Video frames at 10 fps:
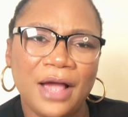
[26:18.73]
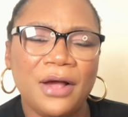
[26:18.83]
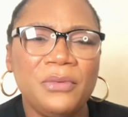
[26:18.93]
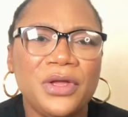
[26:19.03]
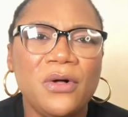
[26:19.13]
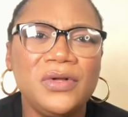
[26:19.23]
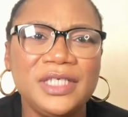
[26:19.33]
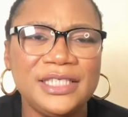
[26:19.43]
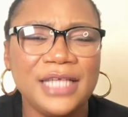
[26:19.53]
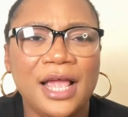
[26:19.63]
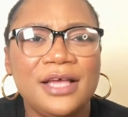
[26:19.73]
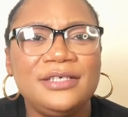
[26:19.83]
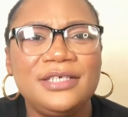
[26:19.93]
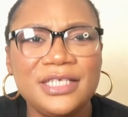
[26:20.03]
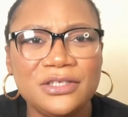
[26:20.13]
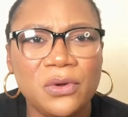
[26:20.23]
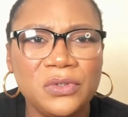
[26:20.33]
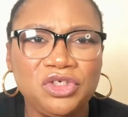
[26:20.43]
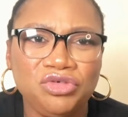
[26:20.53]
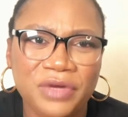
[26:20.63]
We called it disco
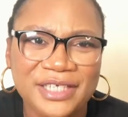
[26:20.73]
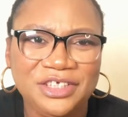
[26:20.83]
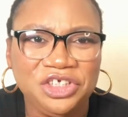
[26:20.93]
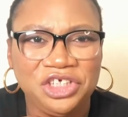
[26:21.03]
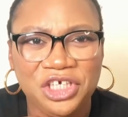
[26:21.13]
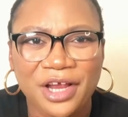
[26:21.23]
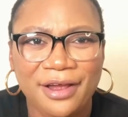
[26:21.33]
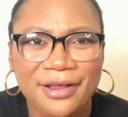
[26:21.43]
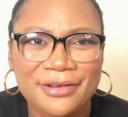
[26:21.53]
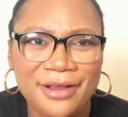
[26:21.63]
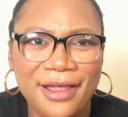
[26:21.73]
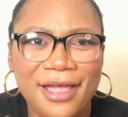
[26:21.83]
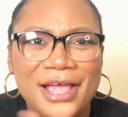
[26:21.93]
dress chic, yeah?